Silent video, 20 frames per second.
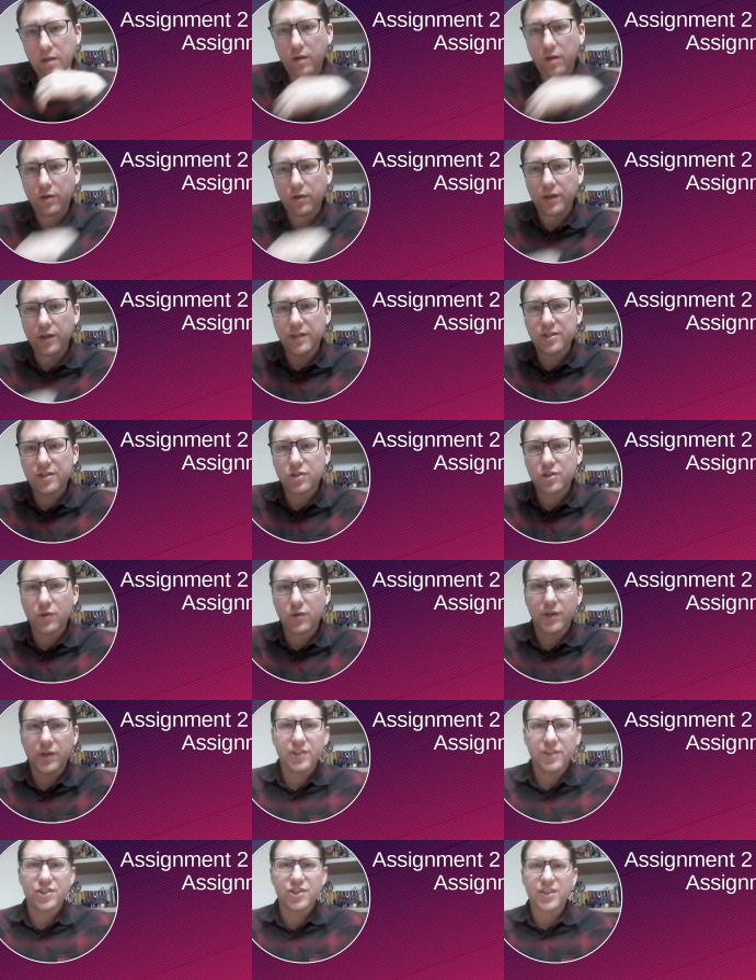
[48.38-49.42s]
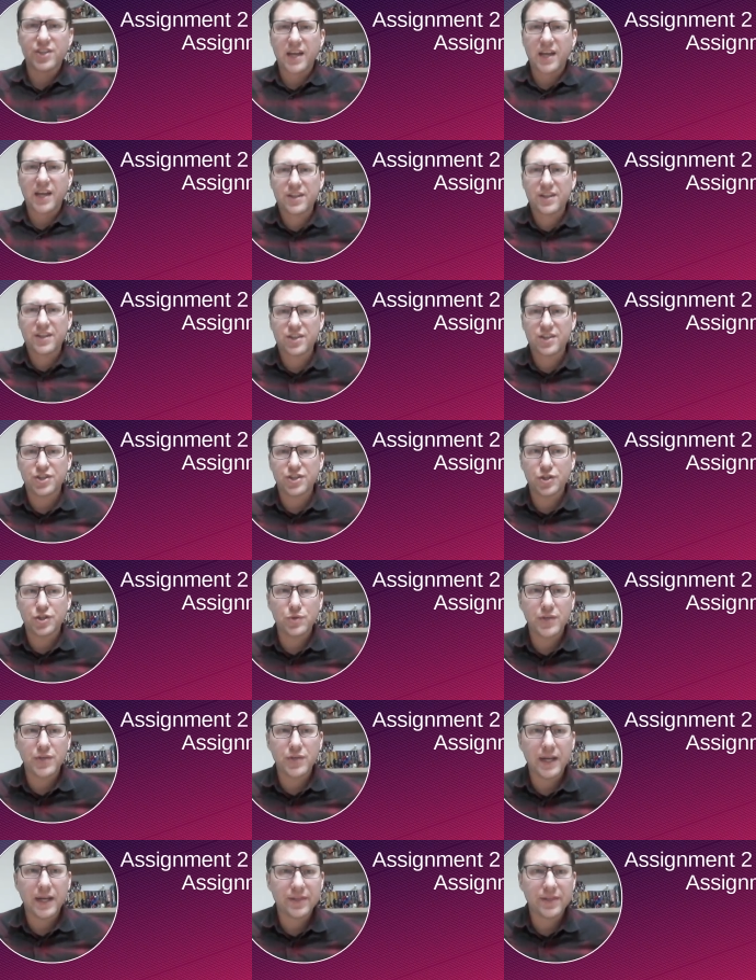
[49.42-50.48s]
All right, sorry, I just added the due
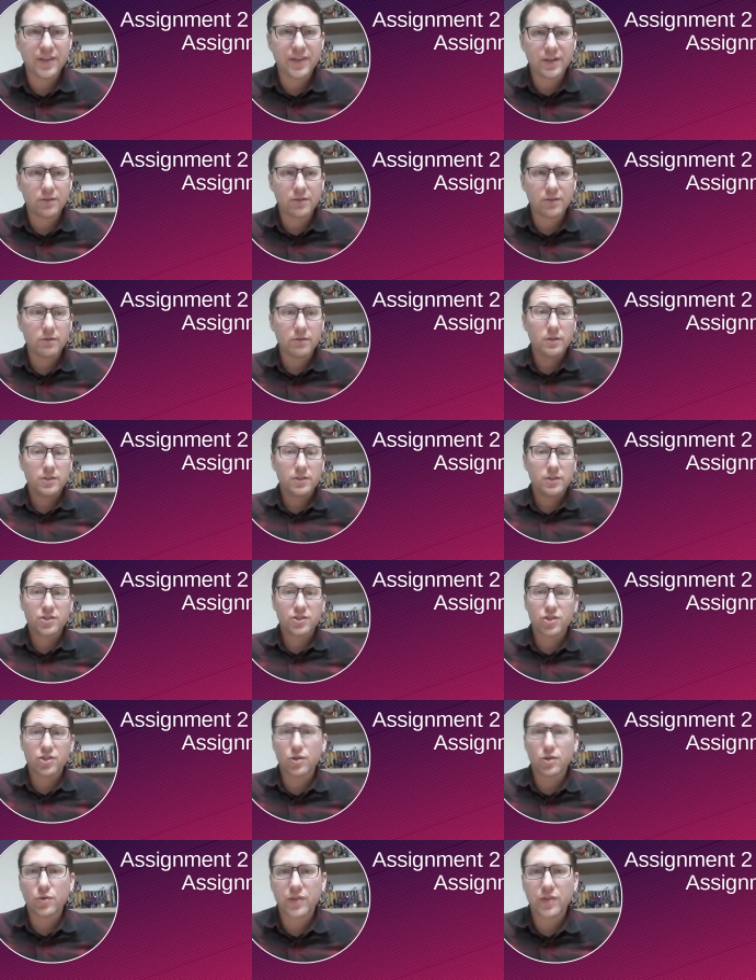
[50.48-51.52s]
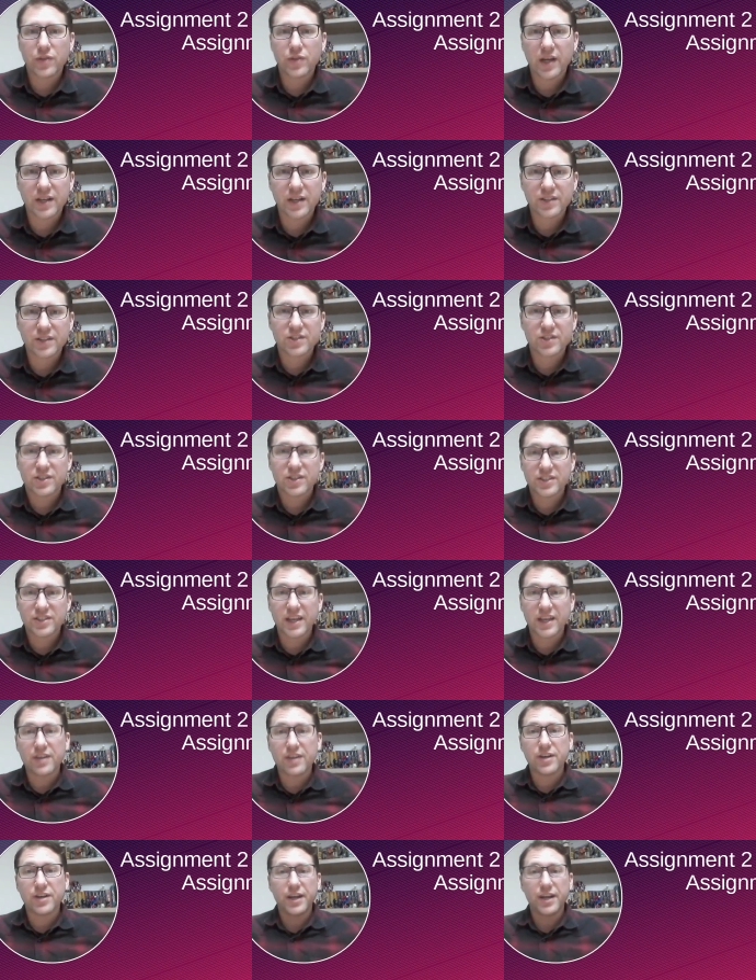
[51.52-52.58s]
date there. So that is
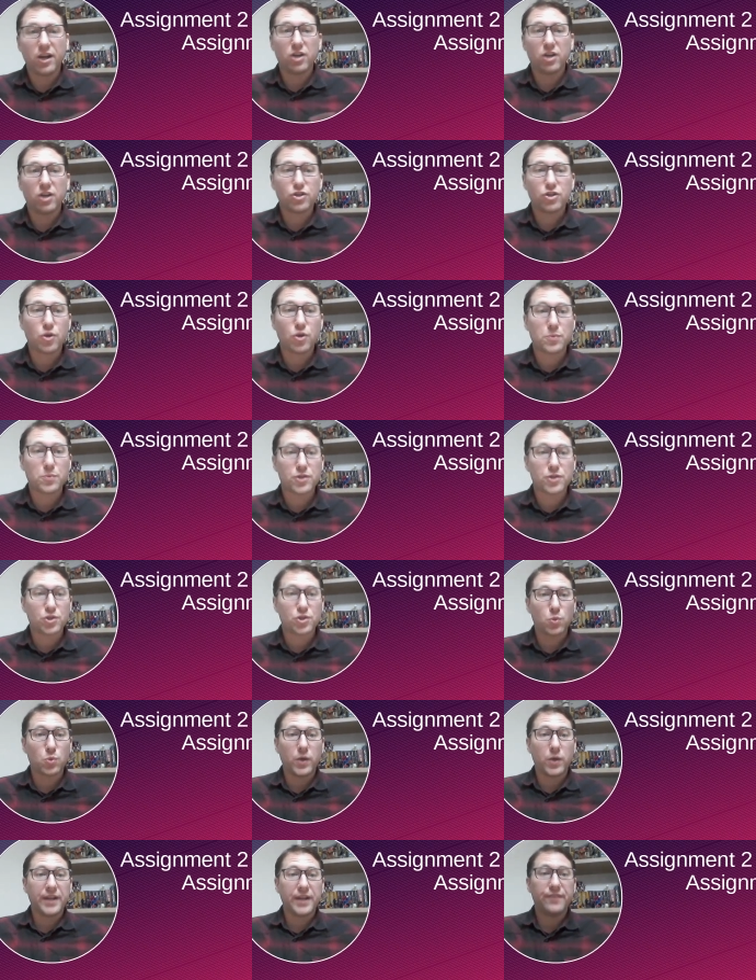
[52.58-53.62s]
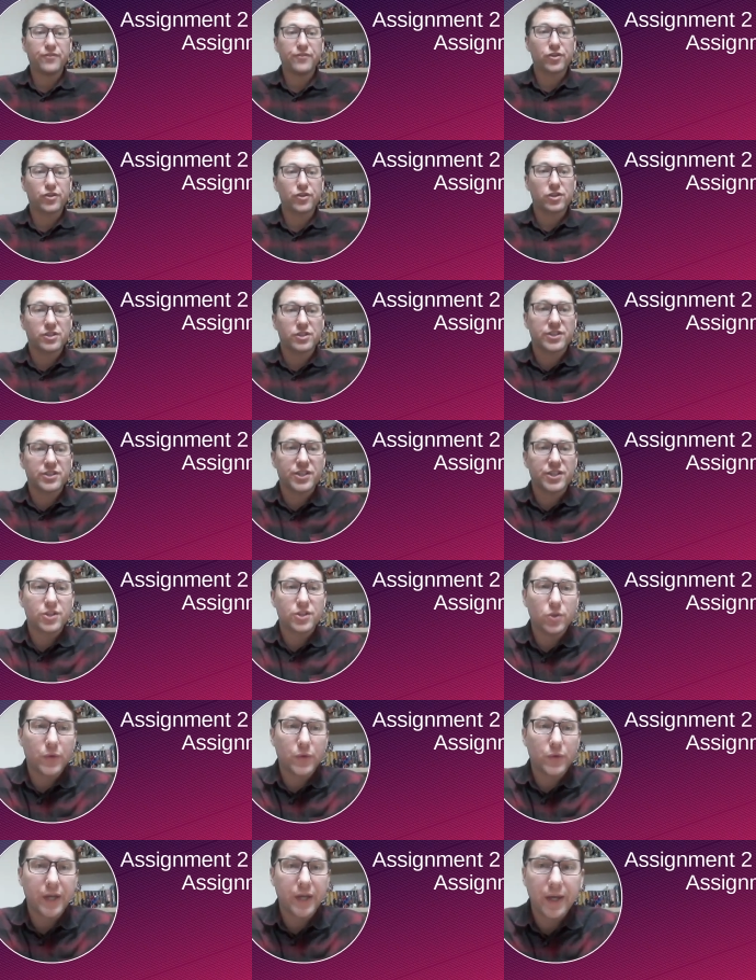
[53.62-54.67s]
Saturday, October 21st,
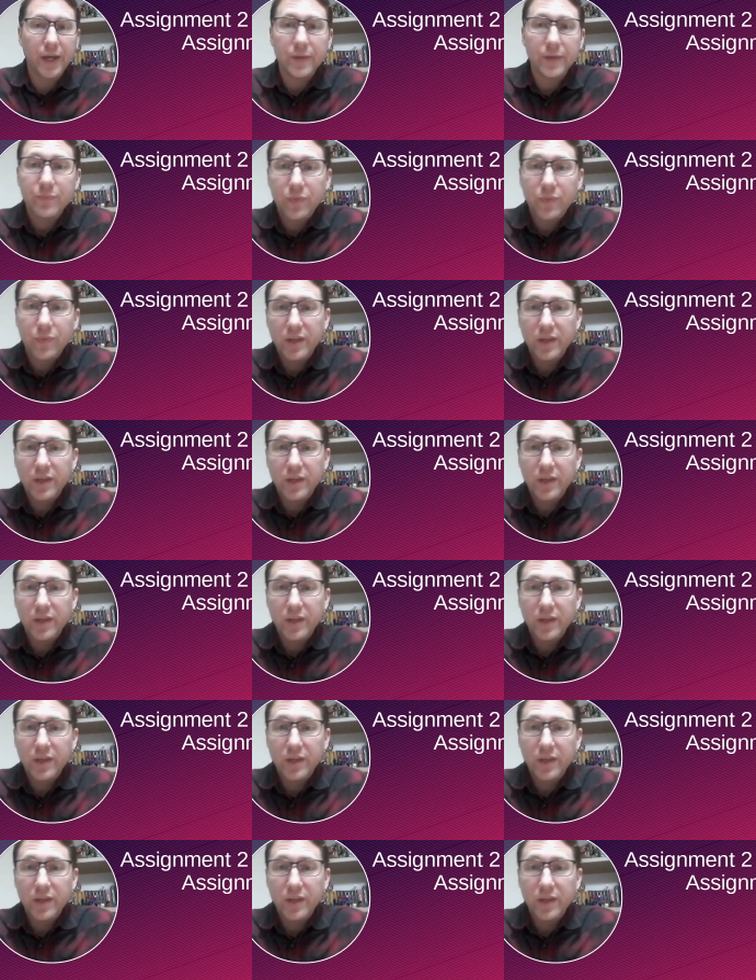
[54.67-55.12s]
okay?